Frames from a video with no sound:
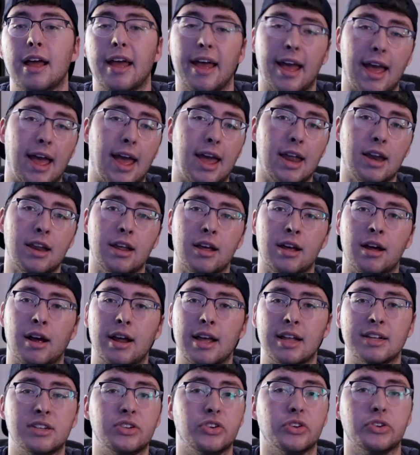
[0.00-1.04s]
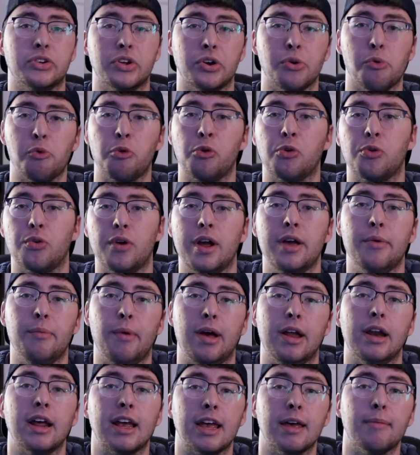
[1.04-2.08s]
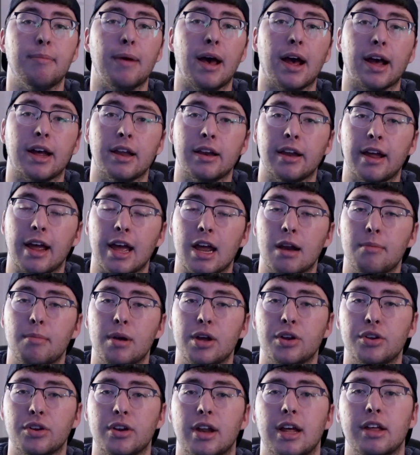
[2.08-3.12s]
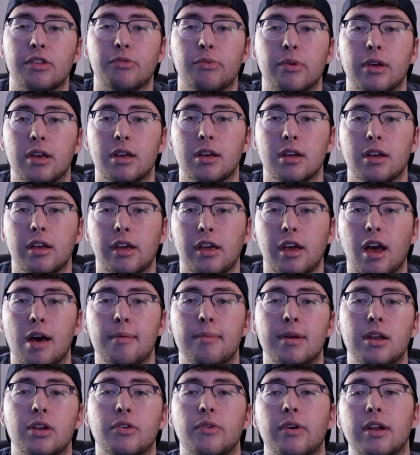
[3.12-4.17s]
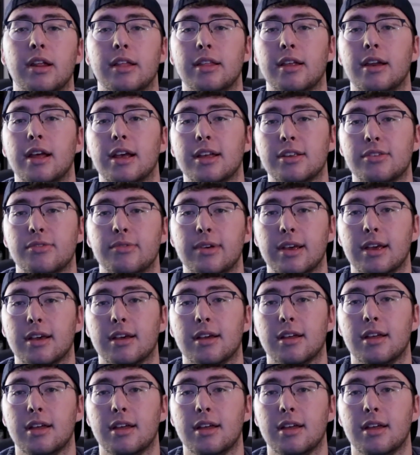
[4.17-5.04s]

and it's just a great way to get back into animation as we come into it in the next week.